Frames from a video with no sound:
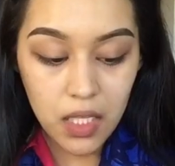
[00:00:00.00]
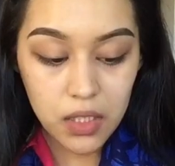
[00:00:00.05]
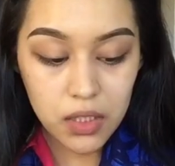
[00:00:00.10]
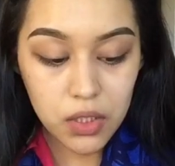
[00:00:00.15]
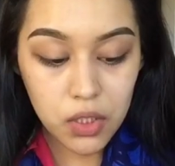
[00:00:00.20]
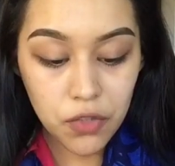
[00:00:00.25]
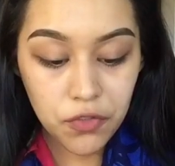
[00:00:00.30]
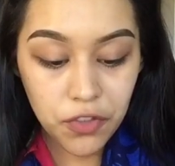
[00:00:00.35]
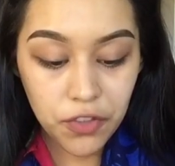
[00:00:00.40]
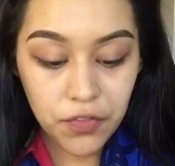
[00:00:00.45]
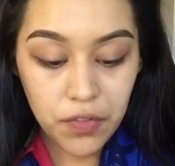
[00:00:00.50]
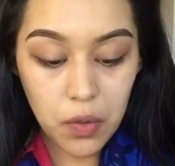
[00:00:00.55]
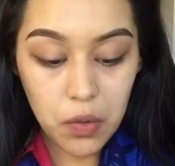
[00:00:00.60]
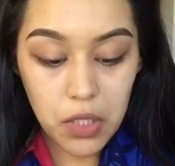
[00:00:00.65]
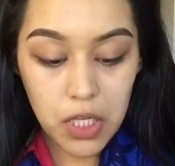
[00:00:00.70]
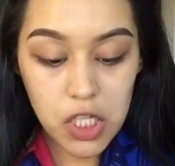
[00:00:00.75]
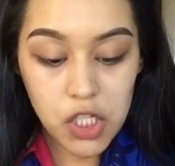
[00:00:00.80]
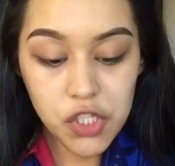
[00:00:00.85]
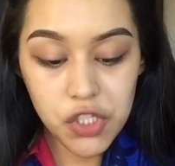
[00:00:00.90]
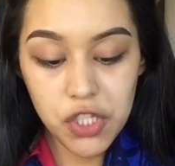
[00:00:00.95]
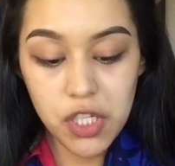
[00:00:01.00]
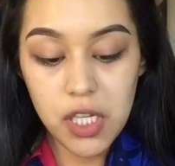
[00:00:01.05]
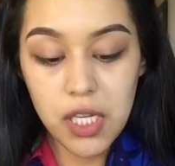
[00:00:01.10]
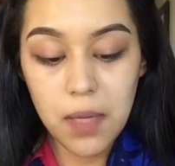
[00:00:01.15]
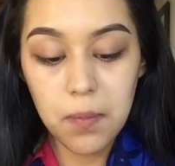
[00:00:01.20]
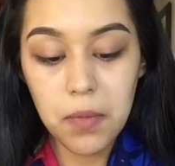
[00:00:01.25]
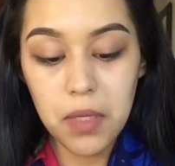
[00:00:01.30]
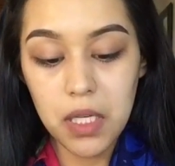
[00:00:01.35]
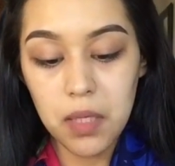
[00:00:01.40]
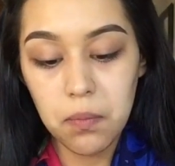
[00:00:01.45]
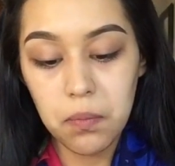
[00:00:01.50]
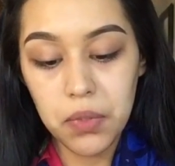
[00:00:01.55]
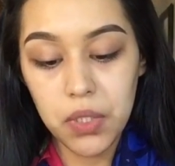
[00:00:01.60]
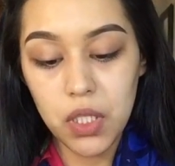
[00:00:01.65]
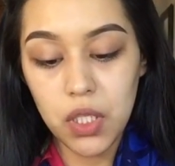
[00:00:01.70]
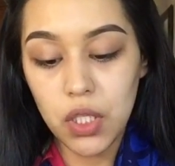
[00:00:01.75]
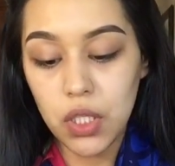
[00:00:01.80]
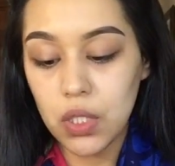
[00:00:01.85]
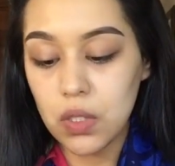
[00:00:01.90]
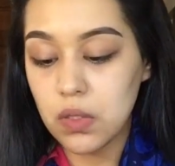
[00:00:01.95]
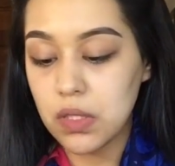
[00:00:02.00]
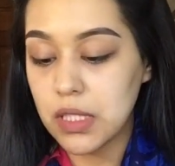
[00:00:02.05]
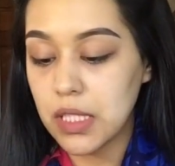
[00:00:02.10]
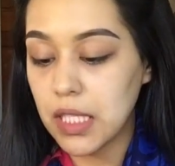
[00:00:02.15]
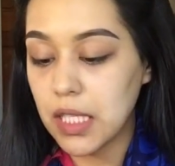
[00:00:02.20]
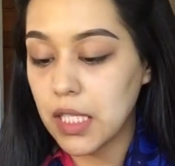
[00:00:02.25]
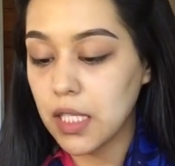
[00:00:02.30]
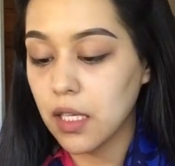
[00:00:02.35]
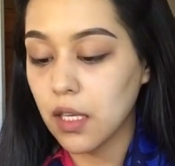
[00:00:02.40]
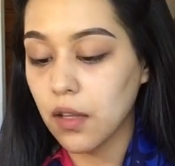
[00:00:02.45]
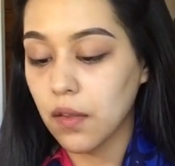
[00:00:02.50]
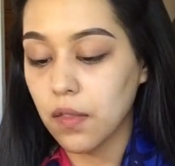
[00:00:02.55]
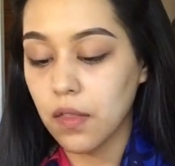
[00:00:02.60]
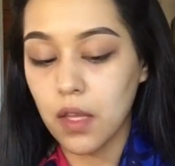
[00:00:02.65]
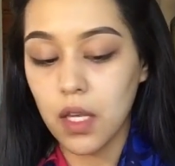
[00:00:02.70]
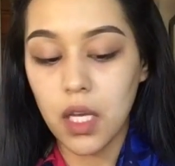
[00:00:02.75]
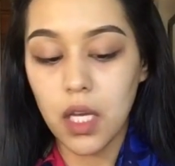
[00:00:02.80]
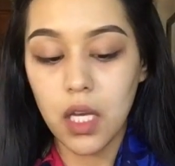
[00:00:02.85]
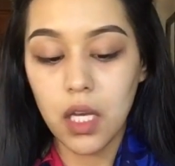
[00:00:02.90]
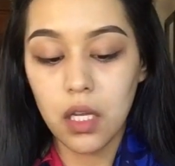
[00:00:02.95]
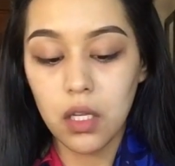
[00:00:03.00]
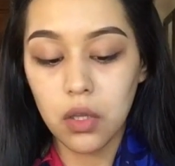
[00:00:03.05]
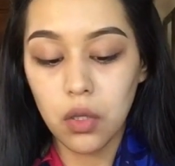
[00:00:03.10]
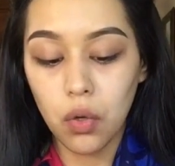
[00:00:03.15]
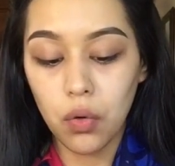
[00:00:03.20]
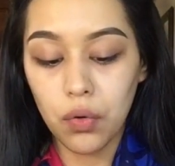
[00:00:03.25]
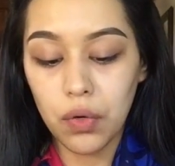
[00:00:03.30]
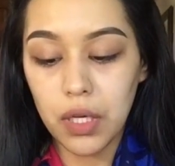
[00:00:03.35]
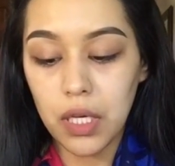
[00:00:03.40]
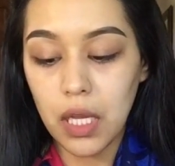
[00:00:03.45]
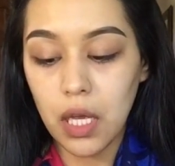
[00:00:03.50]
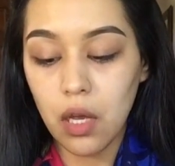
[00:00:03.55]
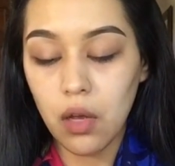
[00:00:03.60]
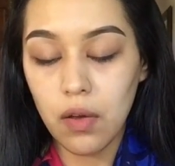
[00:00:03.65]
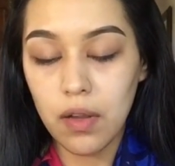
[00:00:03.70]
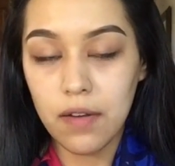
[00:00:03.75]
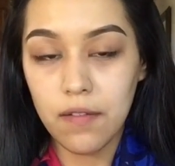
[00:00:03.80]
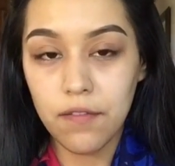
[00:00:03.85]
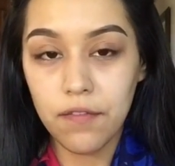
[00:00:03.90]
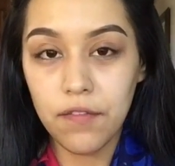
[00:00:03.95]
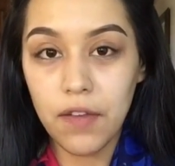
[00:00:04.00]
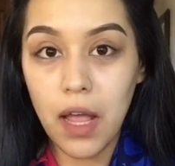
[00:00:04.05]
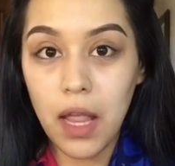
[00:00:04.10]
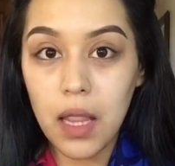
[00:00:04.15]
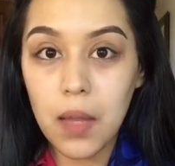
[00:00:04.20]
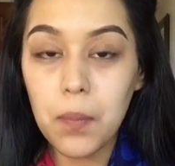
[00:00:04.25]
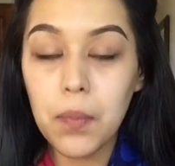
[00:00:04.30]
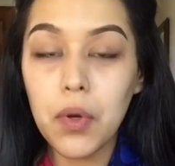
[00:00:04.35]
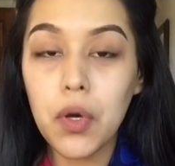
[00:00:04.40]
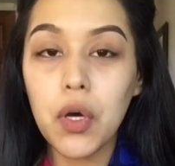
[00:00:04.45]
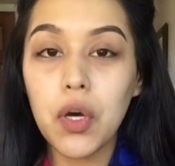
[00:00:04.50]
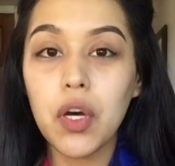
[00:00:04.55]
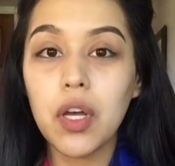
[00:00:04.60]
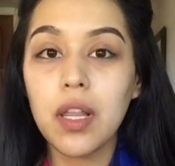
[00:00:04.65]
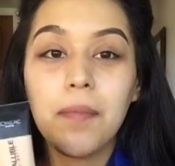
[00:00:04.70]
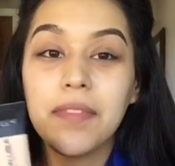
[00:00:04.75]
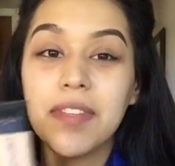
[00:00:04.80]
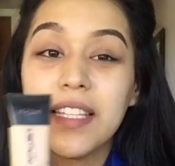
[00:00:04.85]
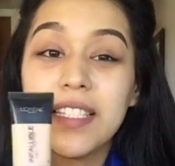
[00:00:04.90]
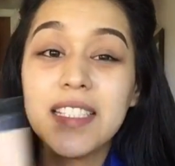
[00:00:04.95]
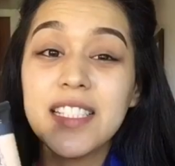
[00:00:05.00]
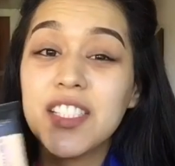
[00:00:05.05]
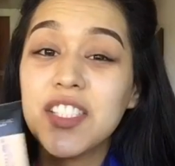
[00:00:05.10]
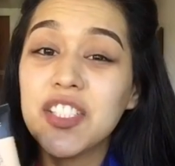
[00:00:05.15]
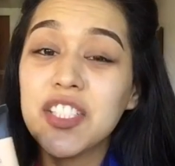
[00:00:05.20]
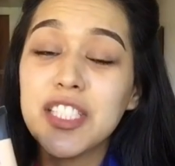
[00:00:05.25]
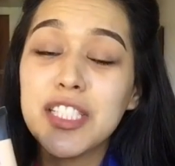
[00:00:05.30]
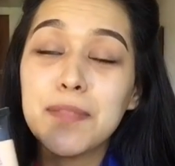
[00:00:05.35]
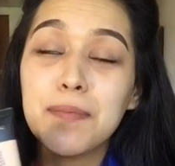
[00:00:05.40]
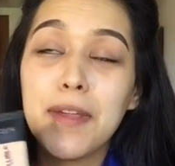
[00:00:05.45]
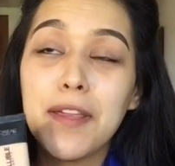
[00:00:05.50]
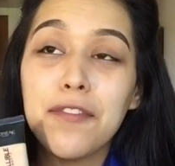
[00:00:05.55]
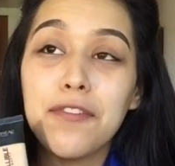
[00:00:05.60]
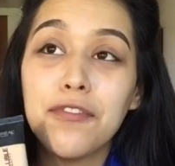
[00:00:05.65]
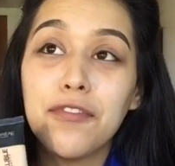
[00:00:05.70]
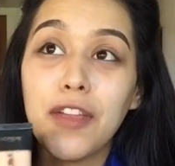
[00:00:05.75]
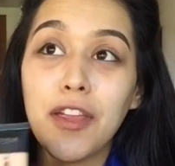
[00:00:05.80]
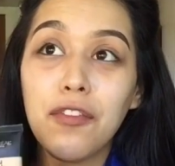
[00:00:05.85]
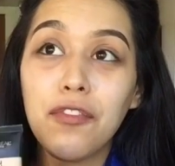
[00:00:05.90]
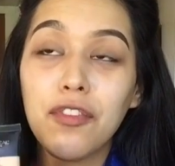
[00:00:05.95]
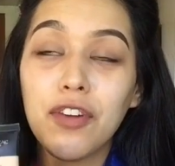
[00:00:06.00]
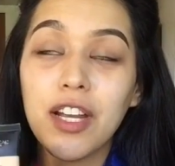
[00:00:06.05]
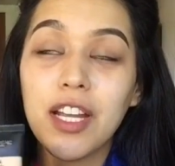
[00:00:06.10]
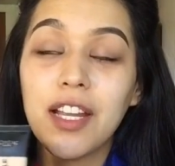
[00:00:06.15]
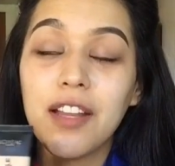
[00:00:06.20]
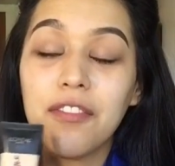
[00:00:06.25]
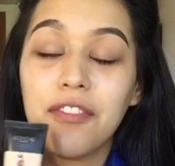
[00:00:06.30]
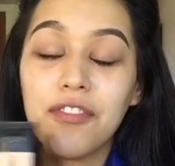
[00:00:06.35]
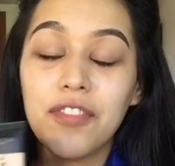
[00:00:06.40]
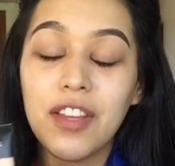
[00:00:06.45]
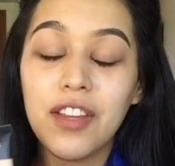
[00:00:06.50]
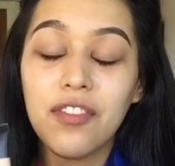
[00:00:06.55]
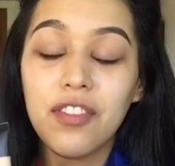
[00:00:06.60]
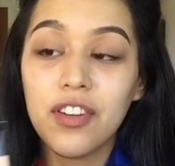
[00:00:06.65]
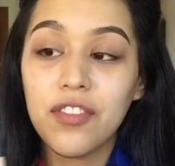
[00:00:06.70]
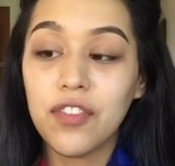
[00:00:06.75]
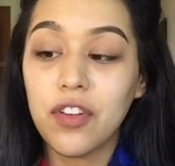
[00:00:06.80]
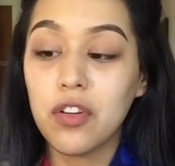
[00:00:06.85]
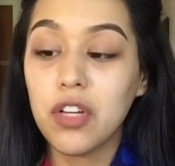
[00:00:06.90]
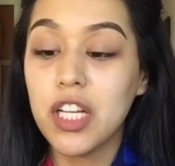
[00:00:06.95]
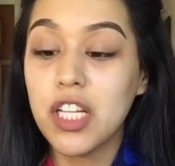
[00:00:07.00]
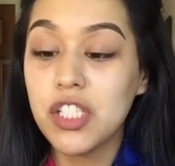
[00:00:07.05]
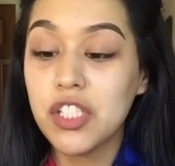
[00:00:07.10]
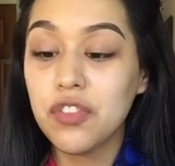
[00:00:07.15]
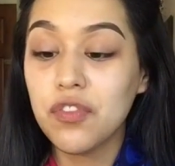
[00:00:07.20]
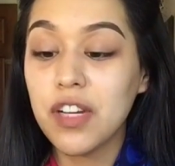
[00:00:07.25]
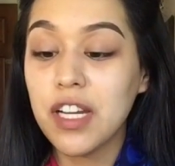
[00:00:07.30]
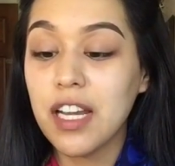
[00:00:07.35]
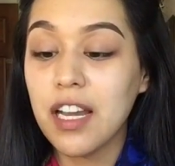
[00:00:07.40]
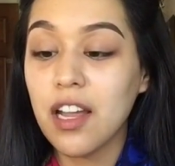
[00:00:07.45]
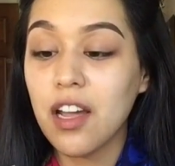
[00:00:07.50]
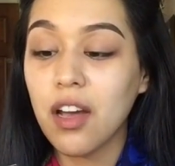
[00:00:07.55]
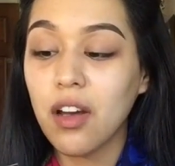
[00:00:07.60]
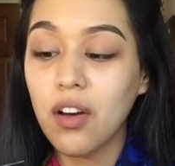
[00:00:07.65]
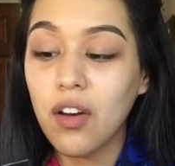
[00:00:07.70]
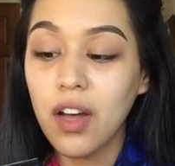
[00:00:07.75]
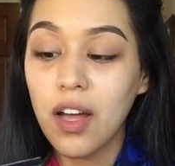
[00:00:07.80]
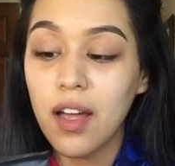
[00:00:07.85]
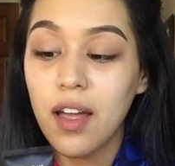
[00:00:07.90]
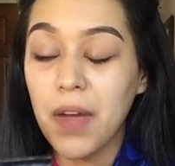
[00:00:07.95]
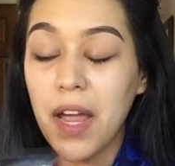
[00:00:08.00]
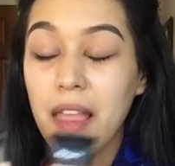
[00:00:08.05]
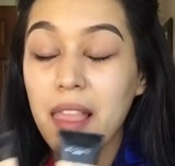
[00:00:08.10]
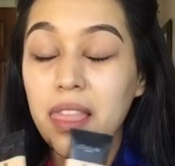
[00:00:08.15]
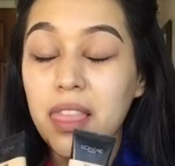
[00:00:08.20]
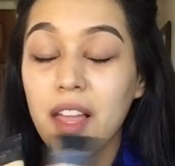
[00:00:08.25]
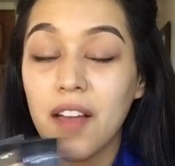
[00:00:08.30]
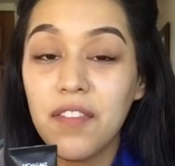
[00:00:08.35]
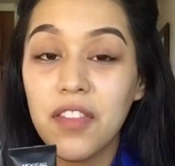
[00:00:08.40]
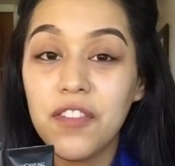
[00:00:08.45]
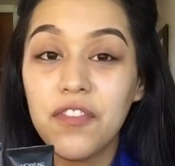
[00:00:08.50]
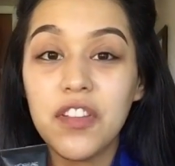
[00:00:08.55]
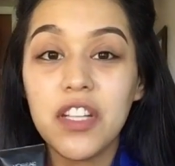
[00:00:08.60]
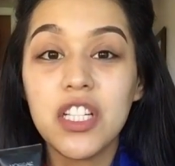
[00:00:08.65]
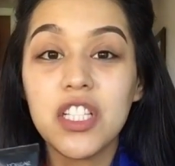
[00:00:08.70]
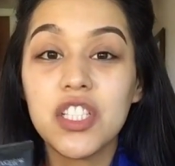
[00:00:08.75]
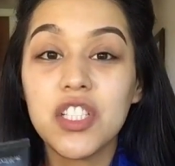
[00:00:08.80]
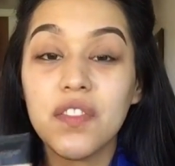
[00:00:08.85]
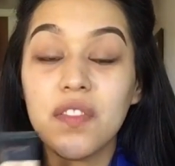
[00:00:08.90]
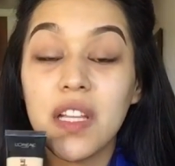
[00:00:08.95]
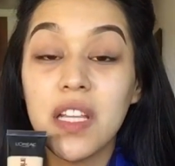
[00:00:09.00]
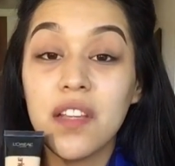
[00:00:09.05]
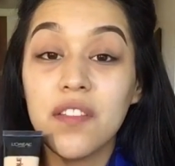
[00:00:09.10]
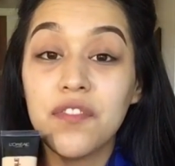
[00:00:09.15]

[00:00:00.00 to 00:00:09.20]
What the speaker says: So for foundation, I'm gonna be using the L'Oreal Infallible. This is just my favorite foundation right now. I love the finish of it.